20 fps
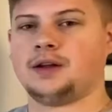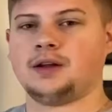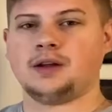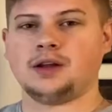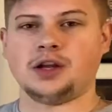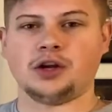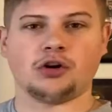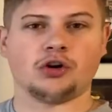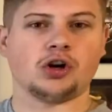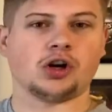
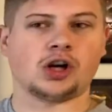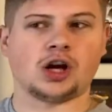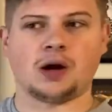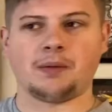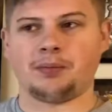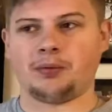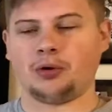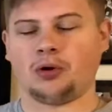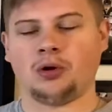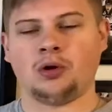Here are a
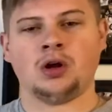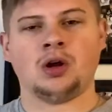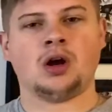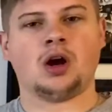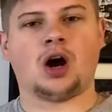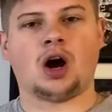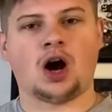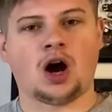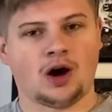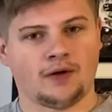couple
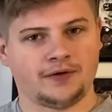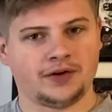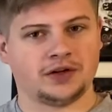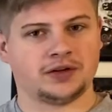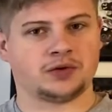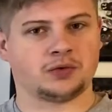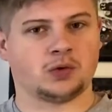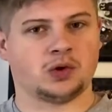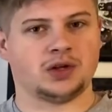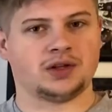
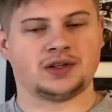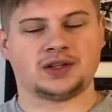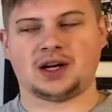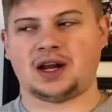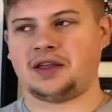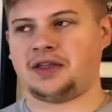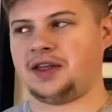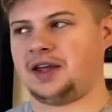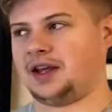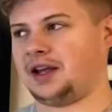obvious ones that I
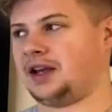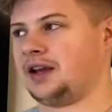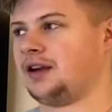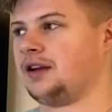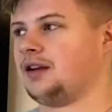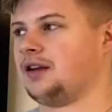think